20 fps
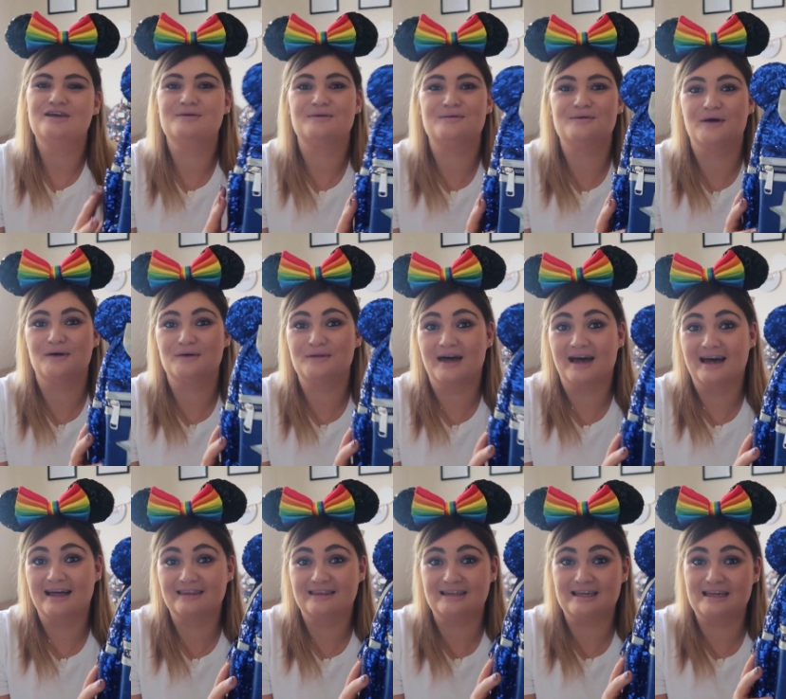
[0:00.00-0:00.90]
you'll know
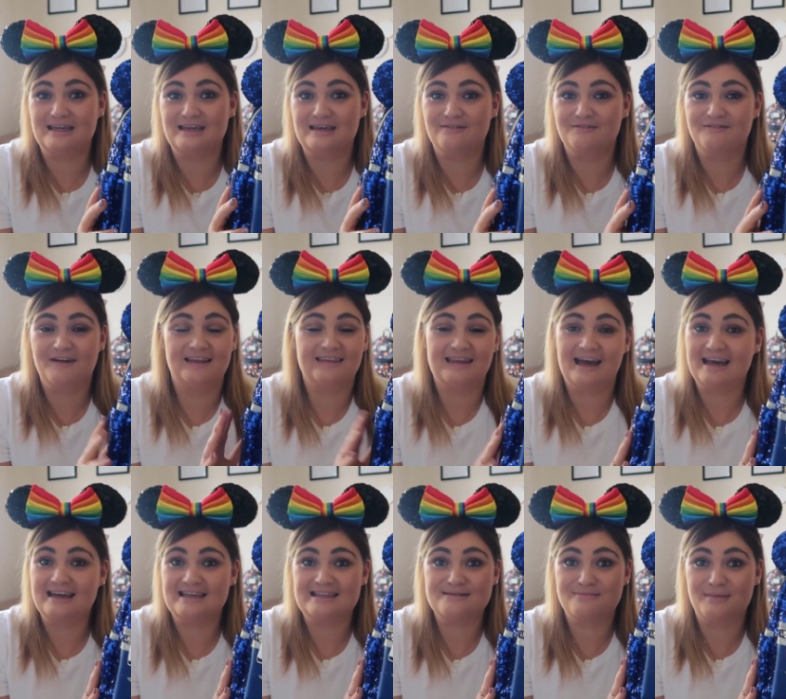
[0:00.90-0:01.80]
that the fact
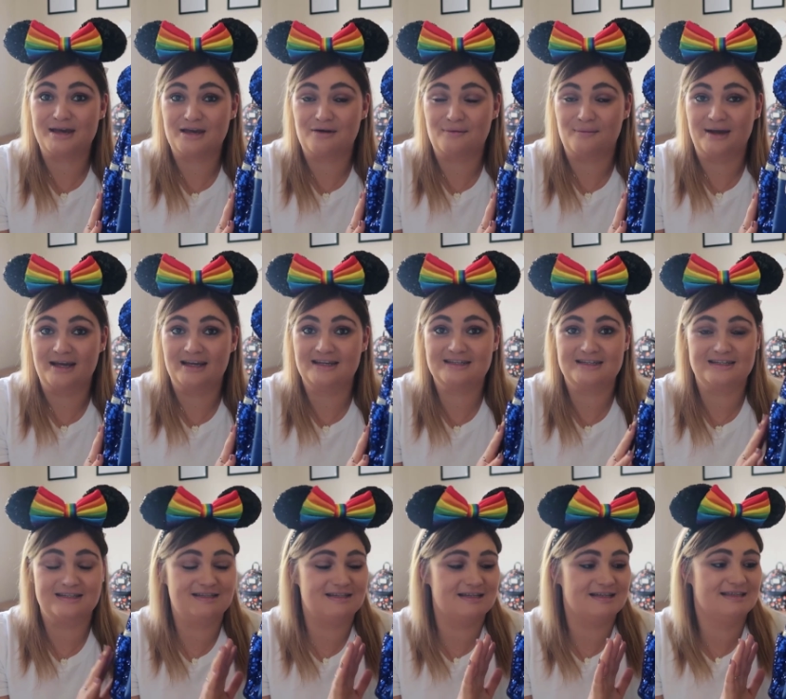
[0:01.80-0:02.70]
that it's
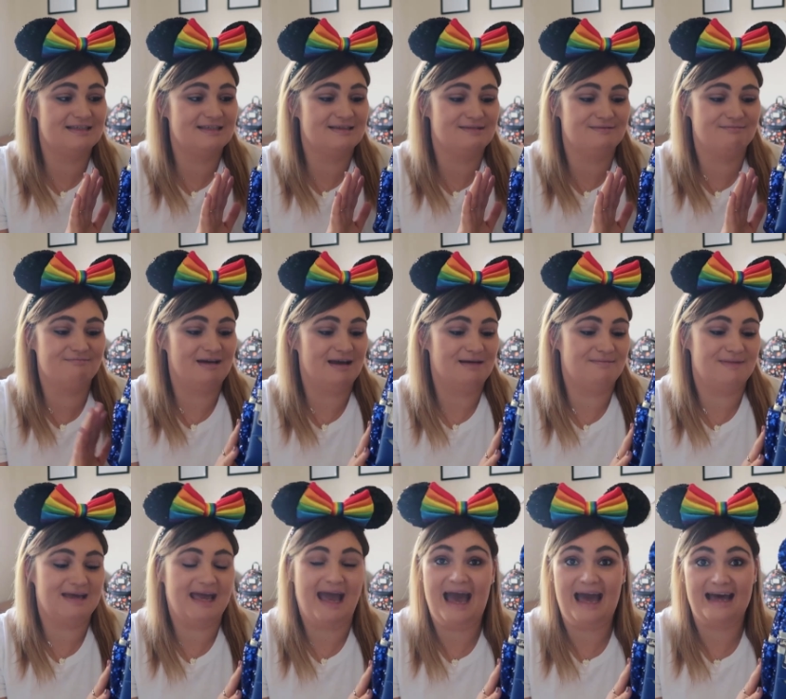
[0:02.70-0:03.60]
Make-A-Wish just made
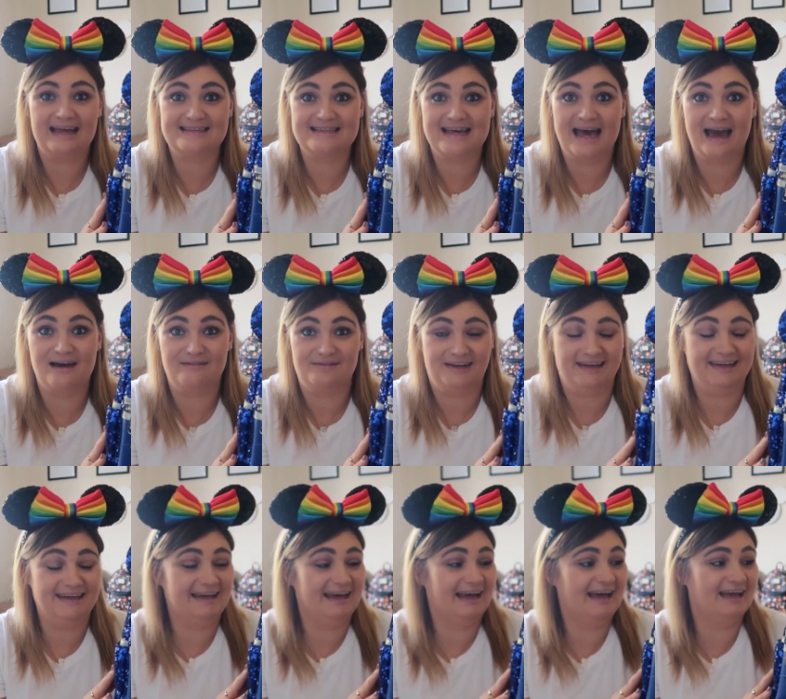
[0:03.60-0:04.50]
me had to have
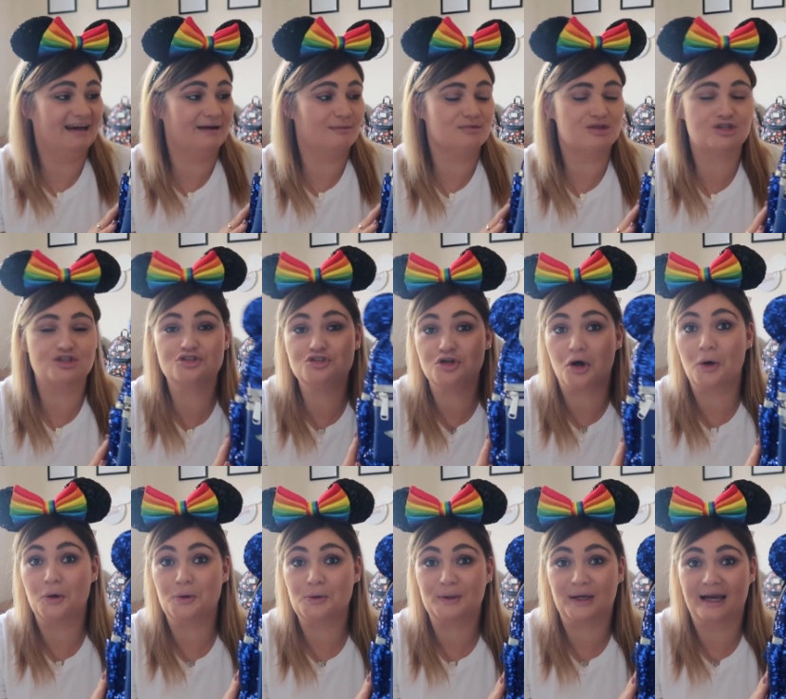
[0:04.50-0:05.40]
it, and I'm
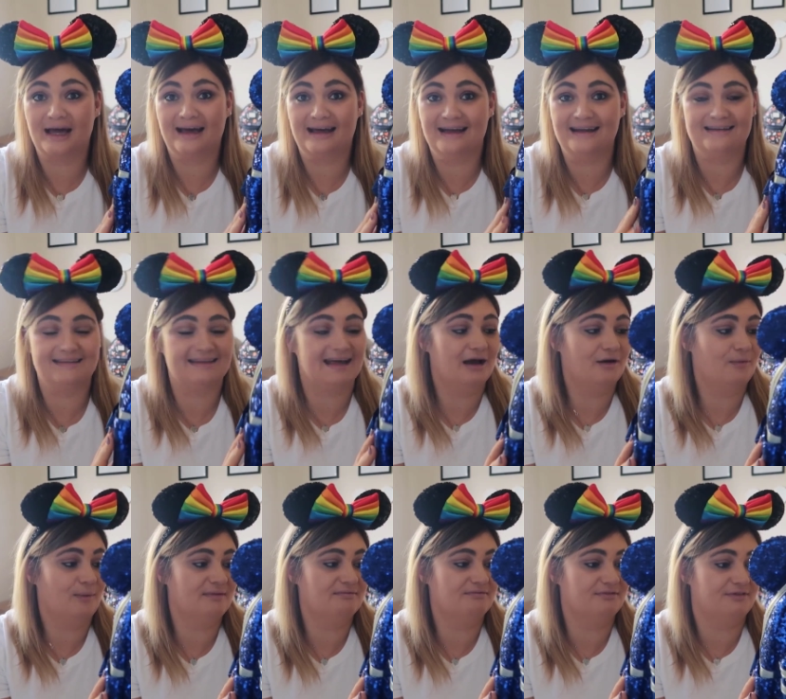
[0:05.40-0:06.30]
so glad that I
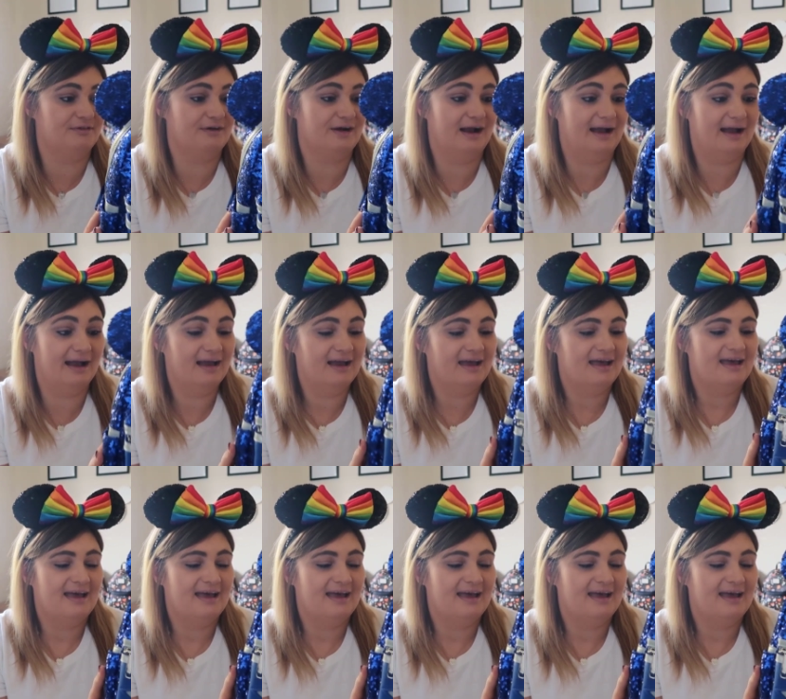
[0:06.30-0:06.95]
went for it.